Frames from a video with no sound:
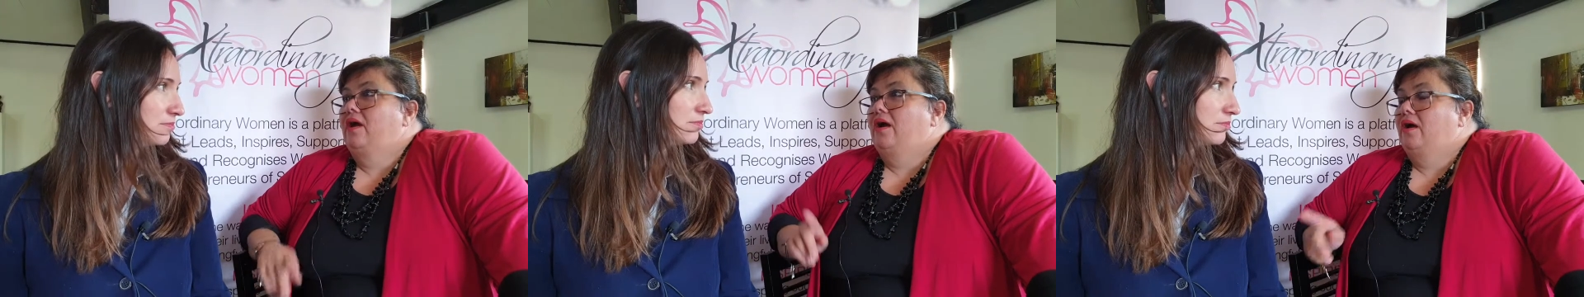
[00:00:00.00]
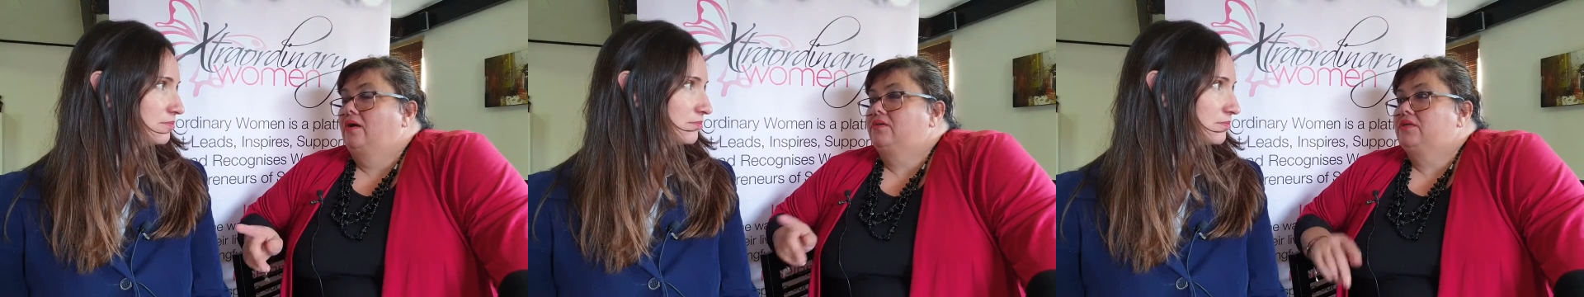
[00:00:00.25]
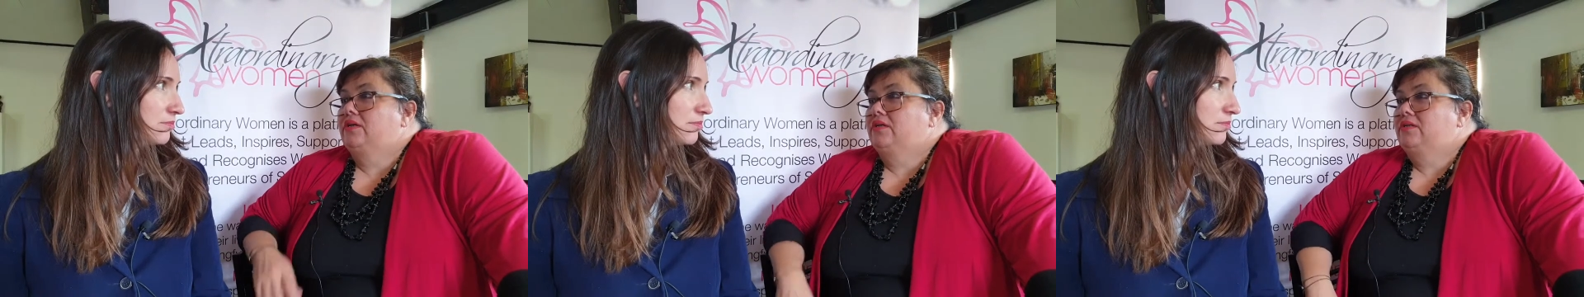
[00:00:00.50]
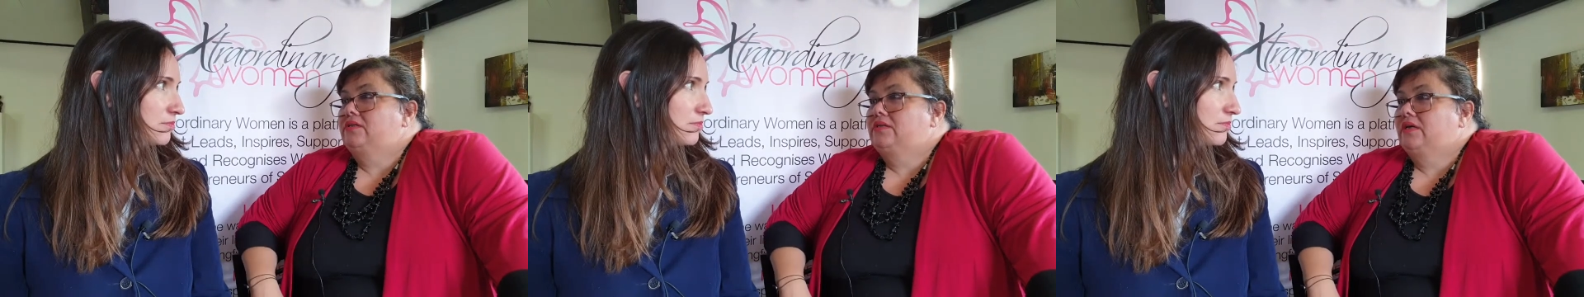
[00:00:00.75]
Speaker 1: how to get
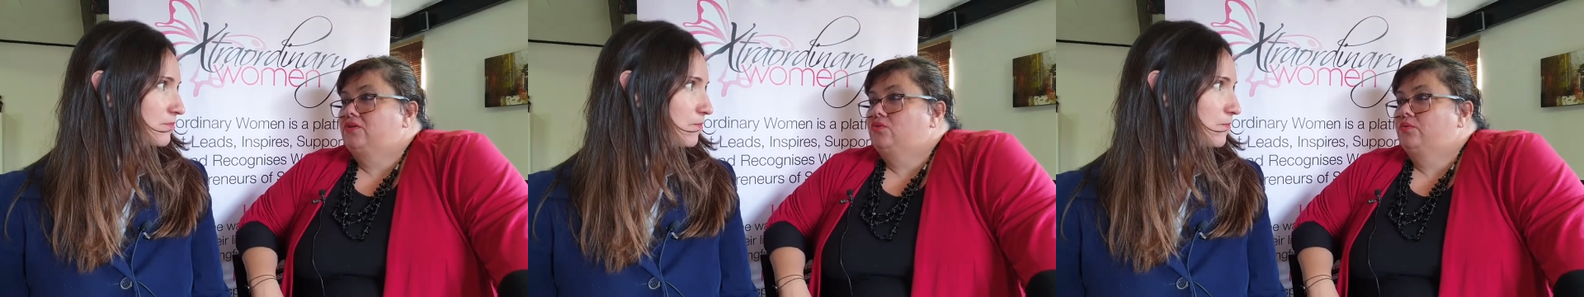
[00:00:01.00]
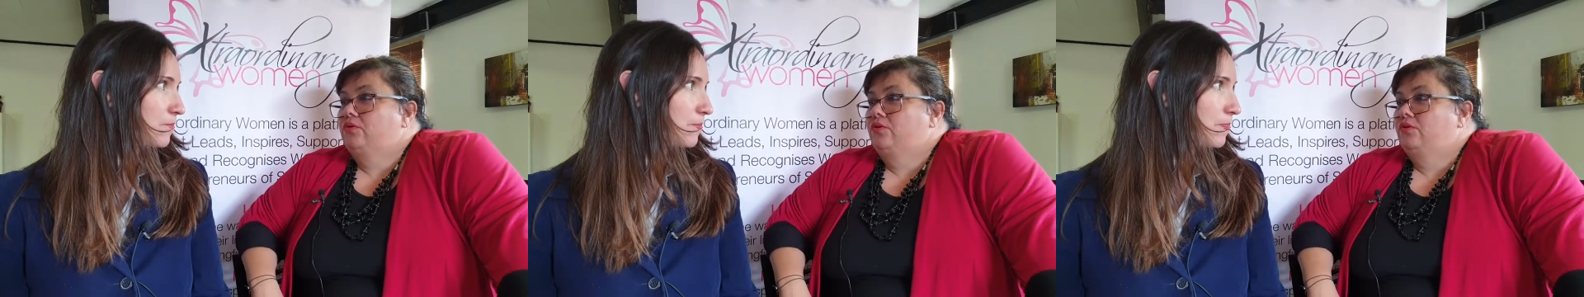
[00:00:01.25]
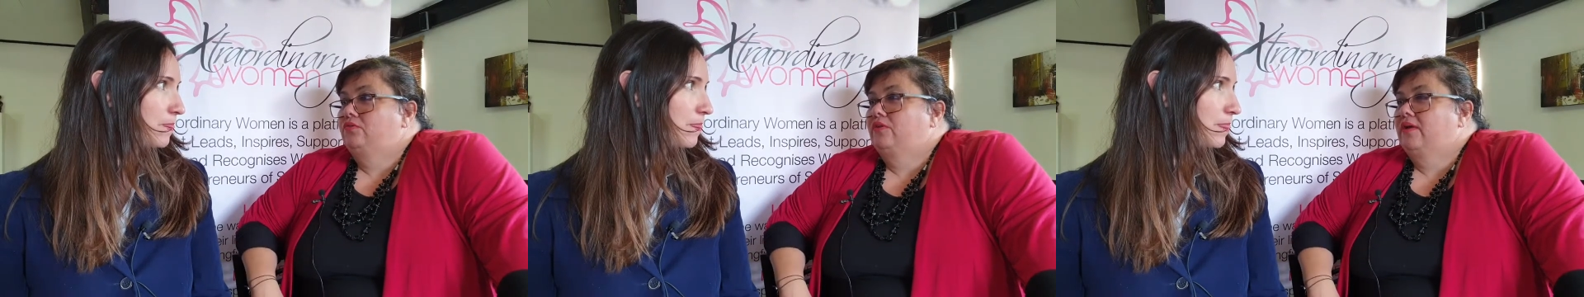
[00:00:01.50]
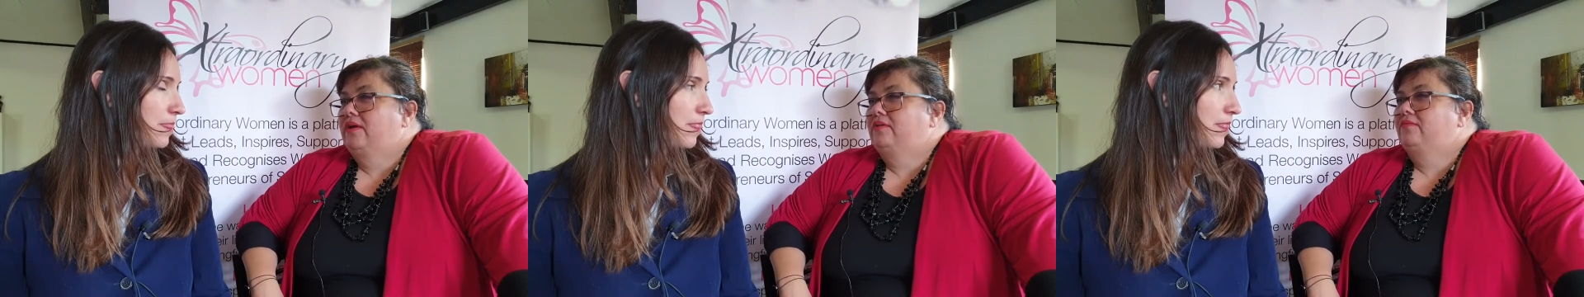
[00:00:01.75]
in touch with you if they
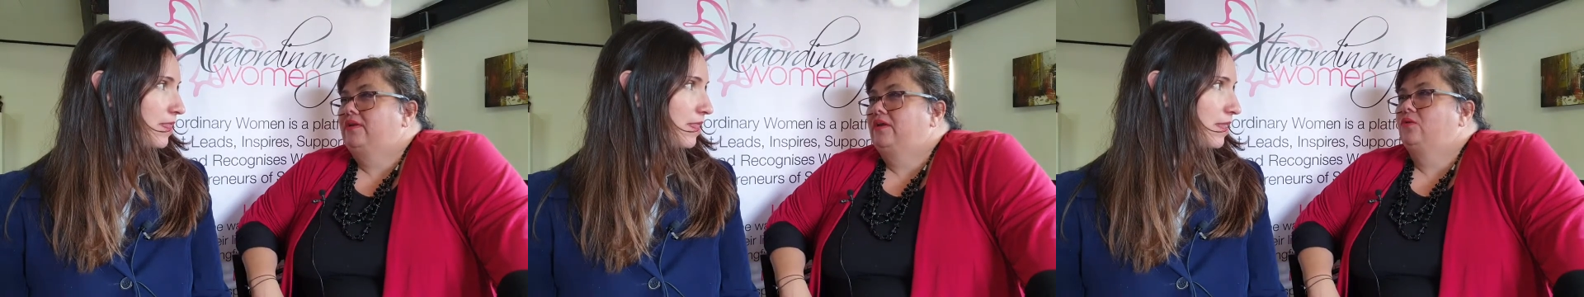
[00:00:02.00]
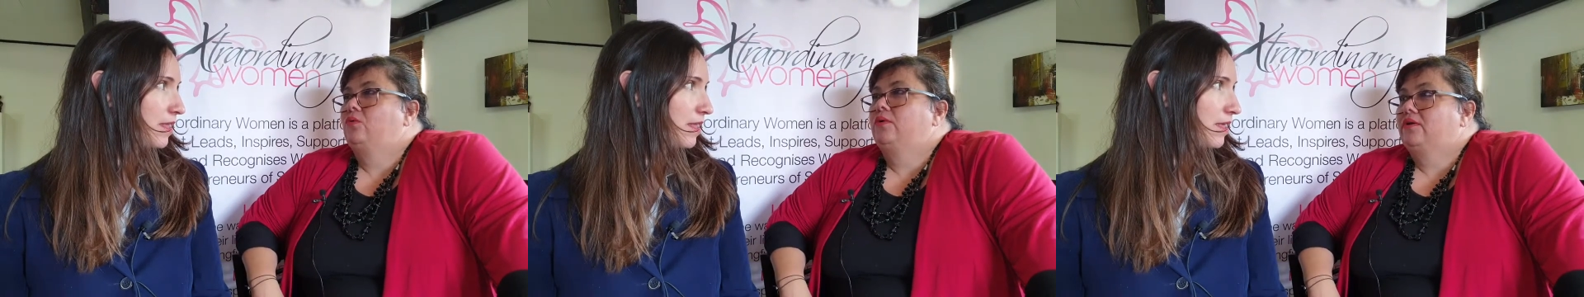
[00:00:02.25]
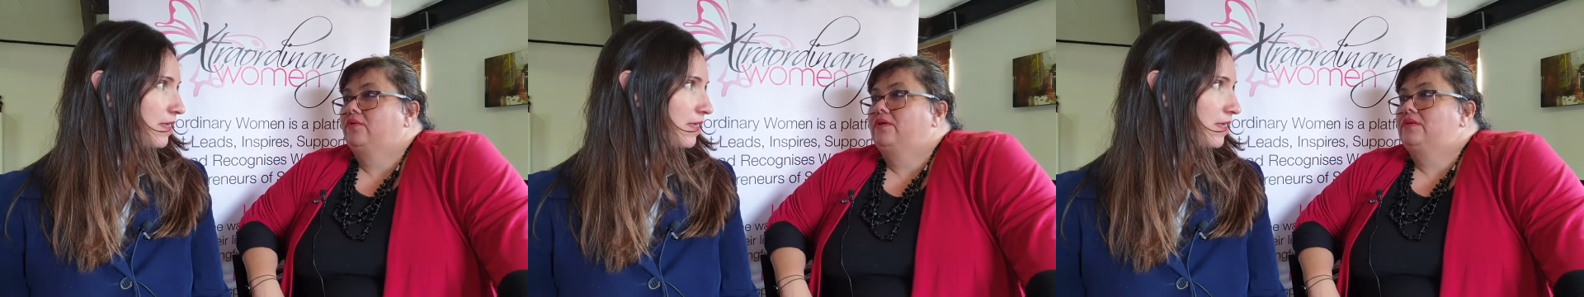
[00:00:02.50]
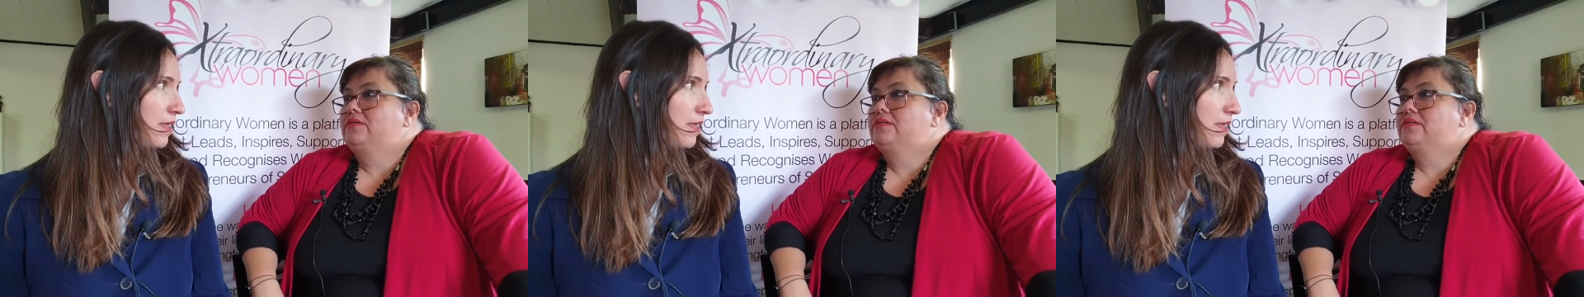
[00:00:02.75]
have any
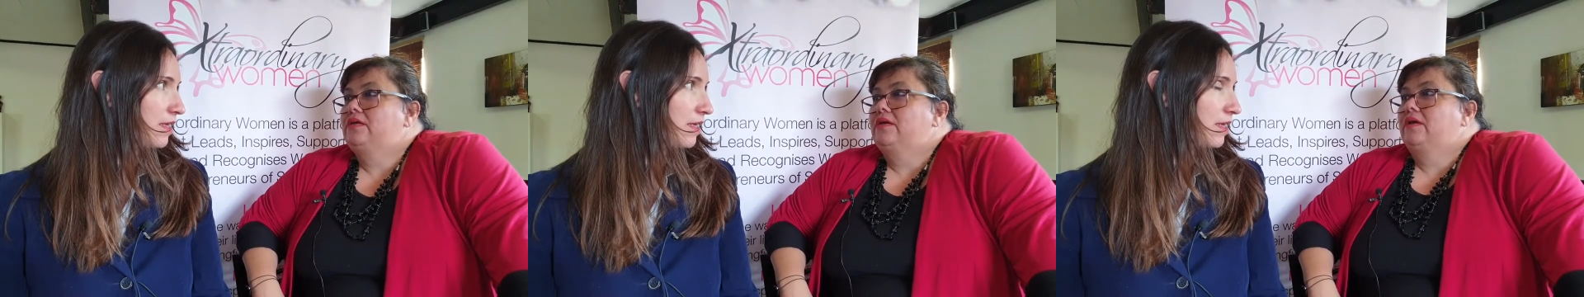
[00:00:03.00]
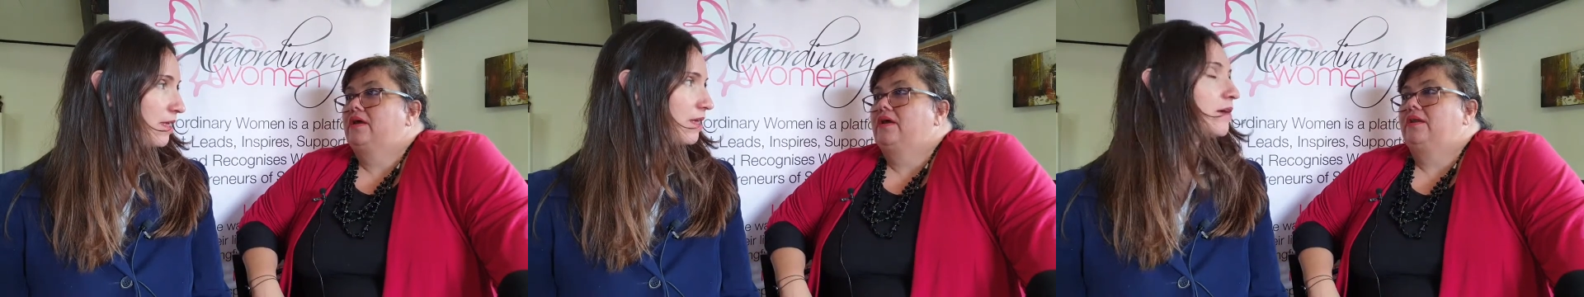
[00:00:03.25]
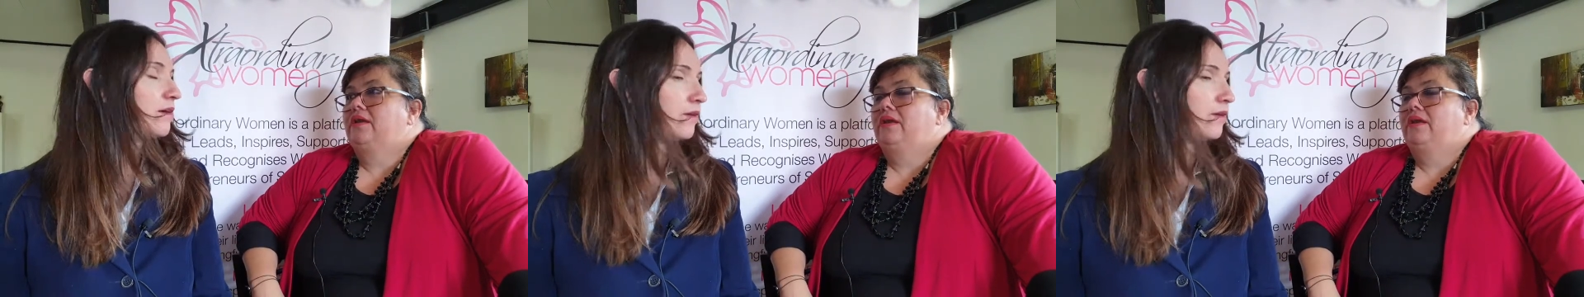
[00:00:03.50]
queries and